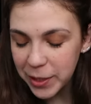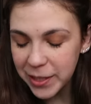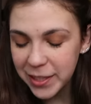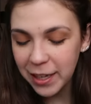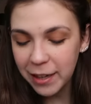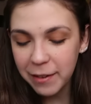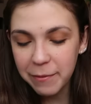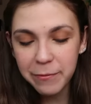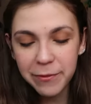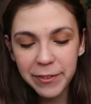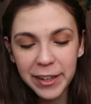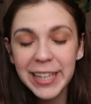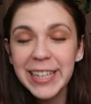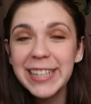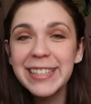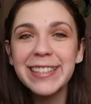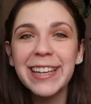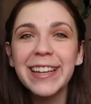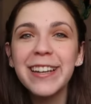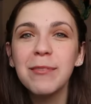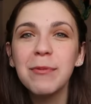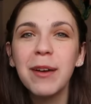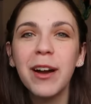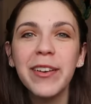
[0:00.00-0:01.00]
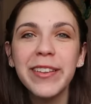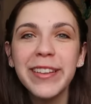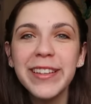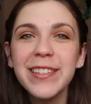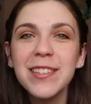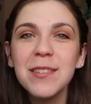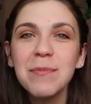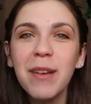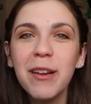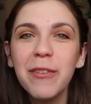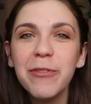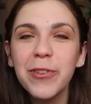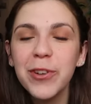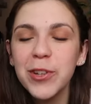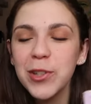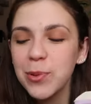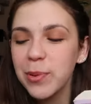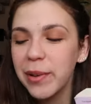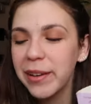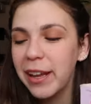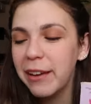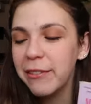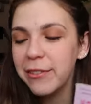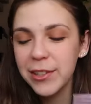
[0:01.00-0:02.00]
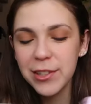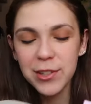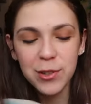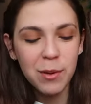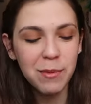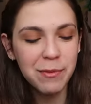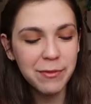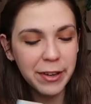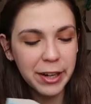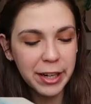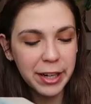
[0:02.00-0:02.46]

which I'm very excited about. This is my first one ever, so I'm